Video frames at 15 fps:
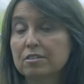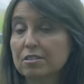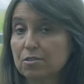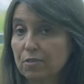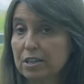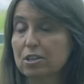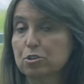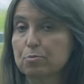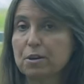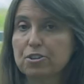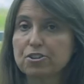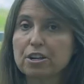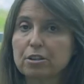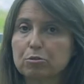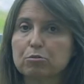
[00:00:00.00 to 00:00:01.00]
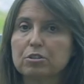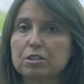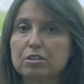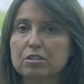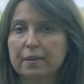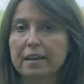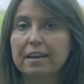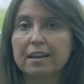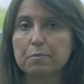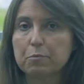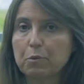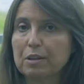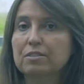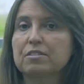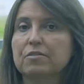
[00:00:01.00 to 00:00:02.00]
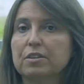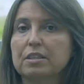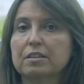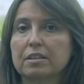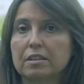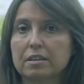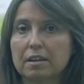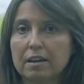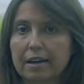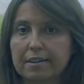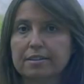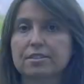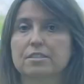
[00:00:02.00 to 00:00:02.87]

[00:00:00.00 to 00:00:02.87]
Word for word: This is very special to this LM 173